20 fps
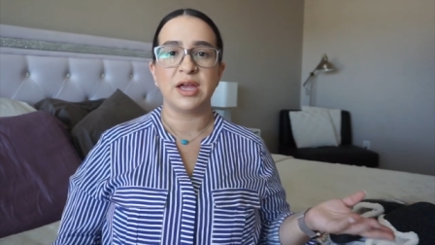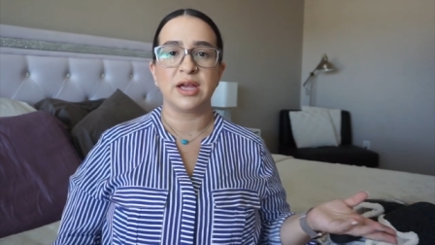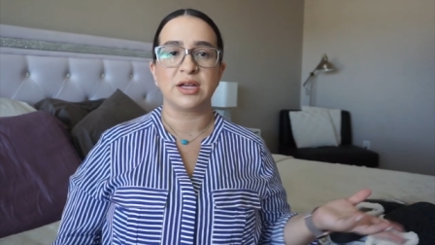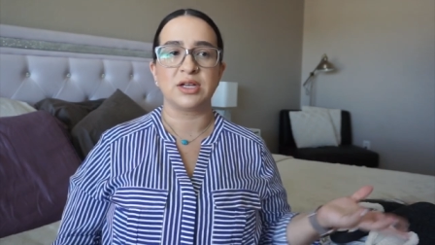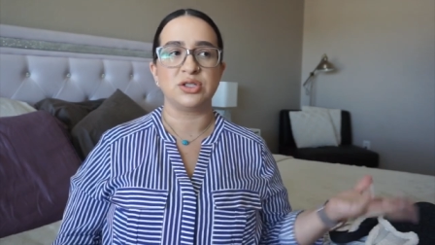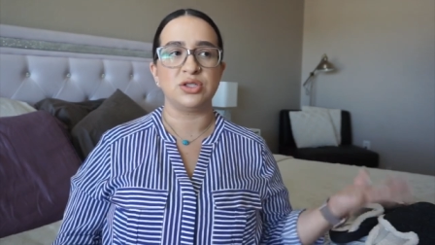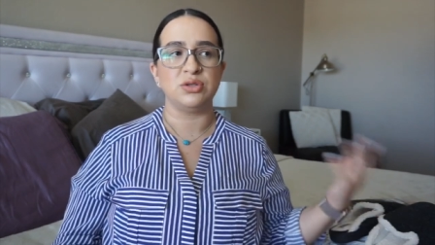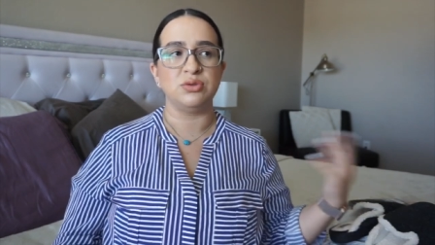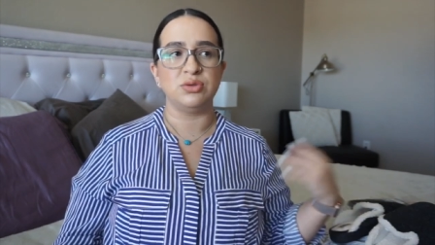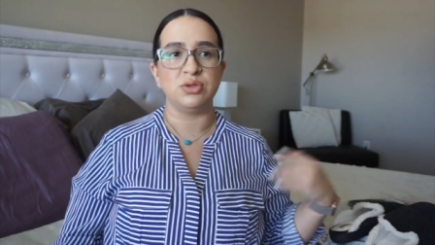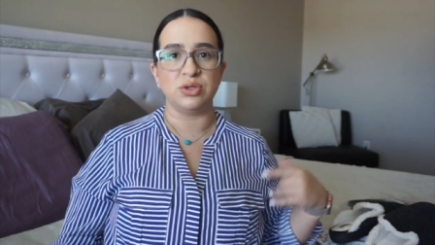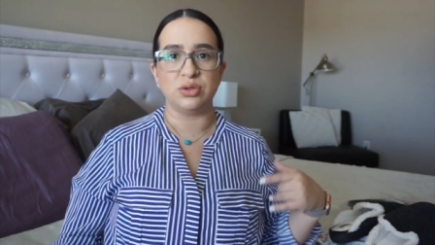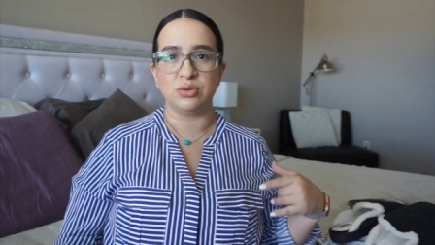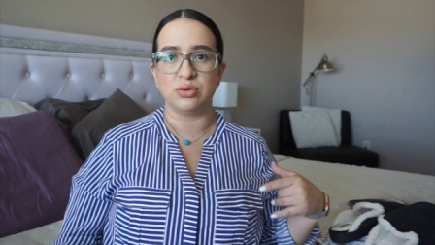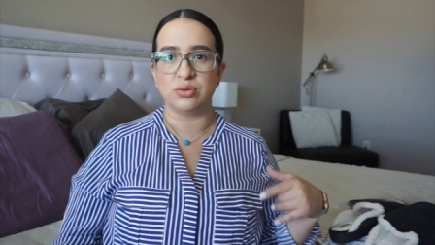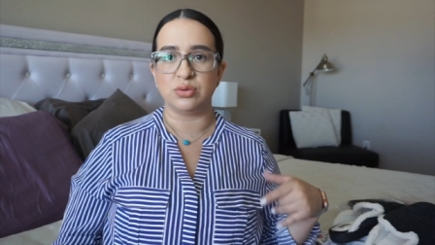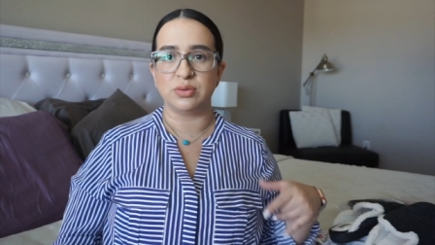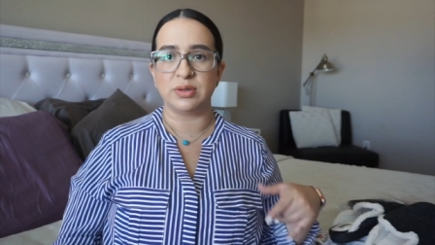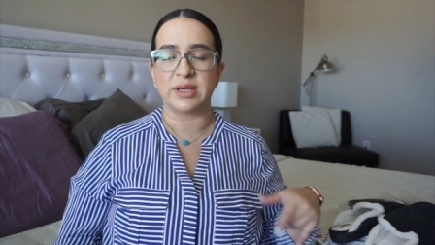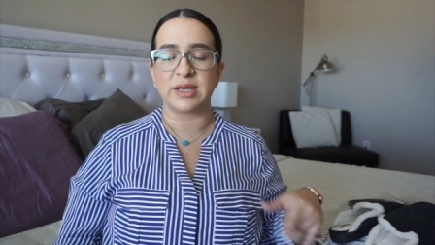because you
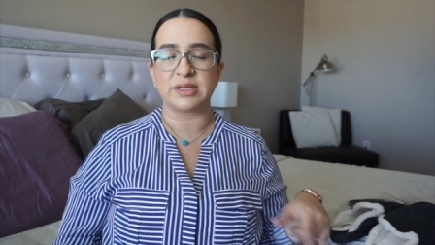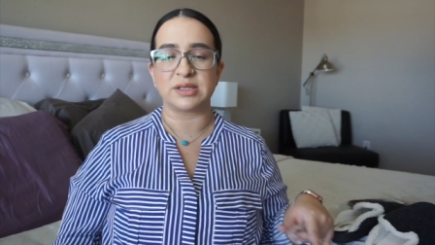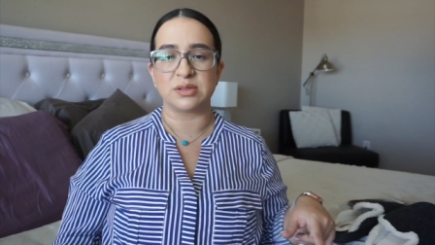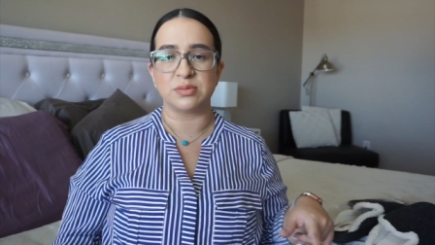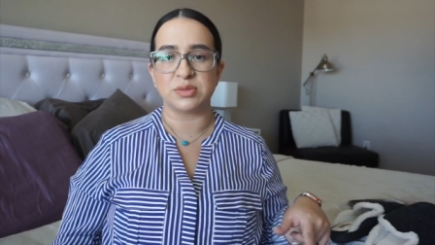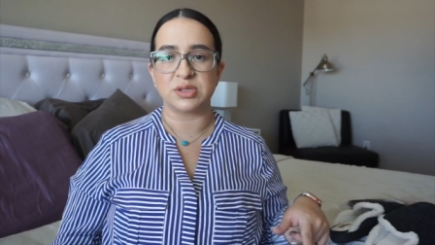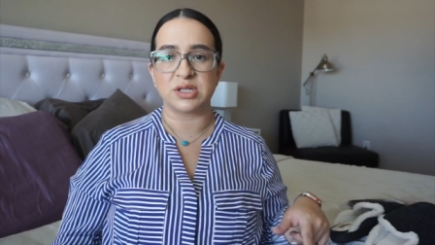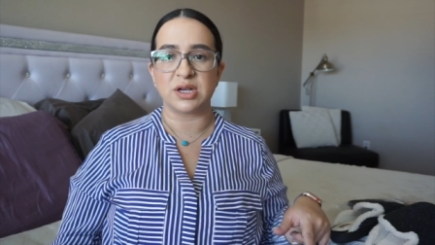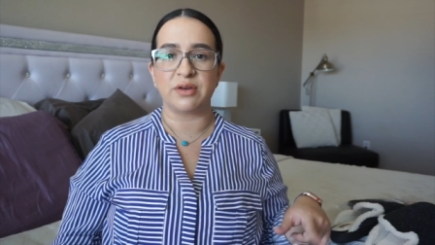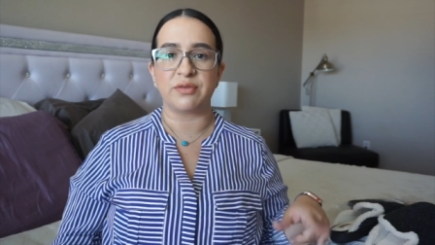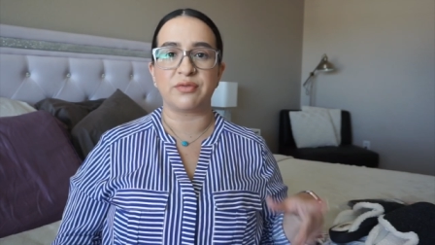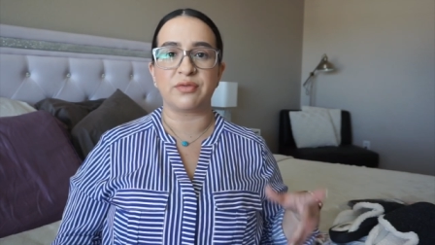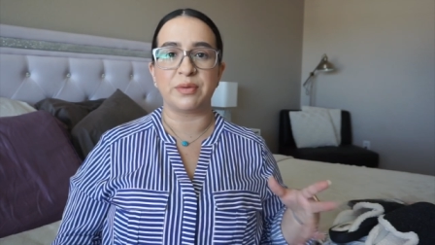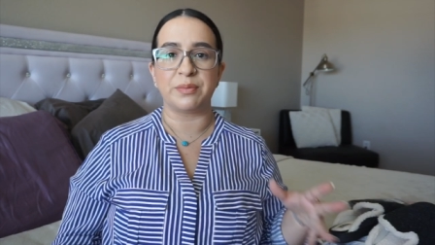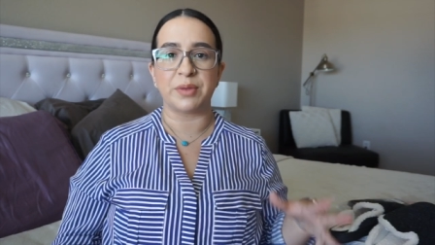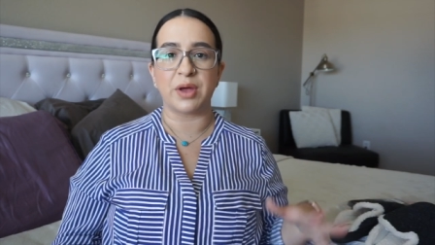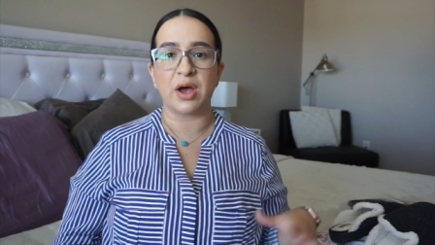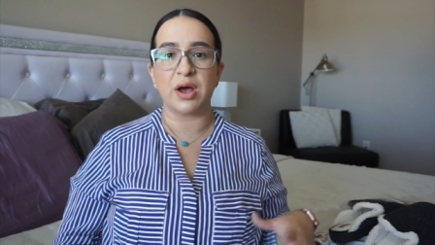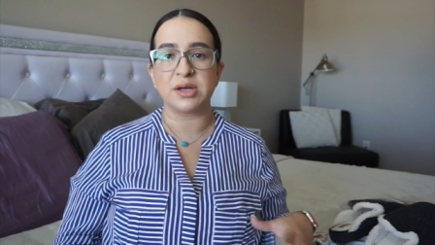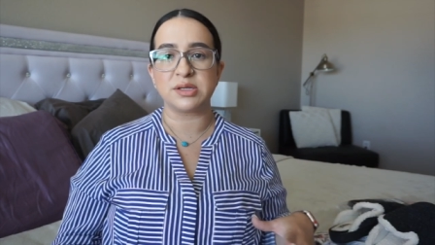do get some stuff from
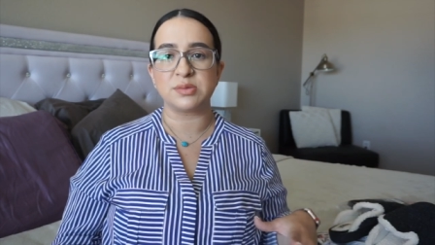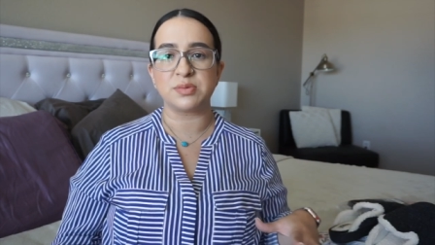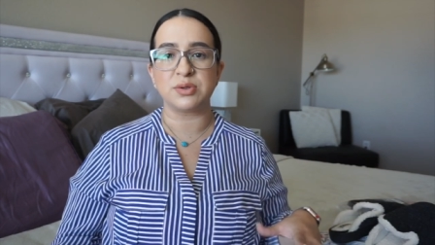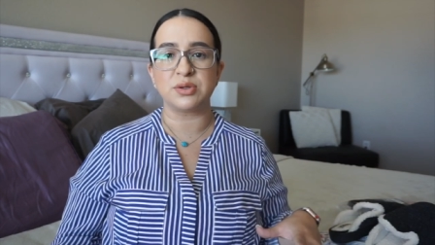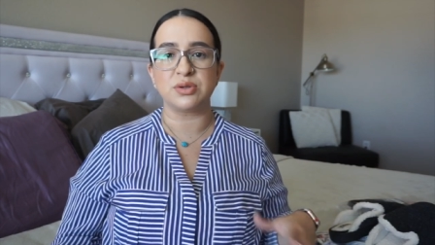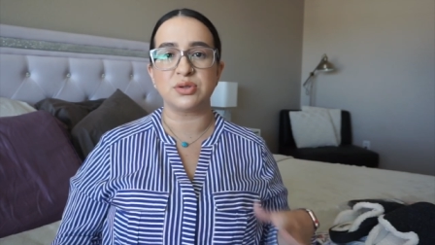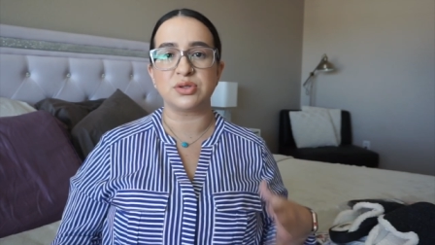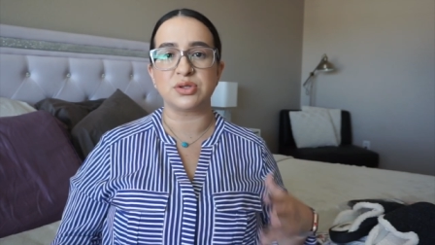the hospital.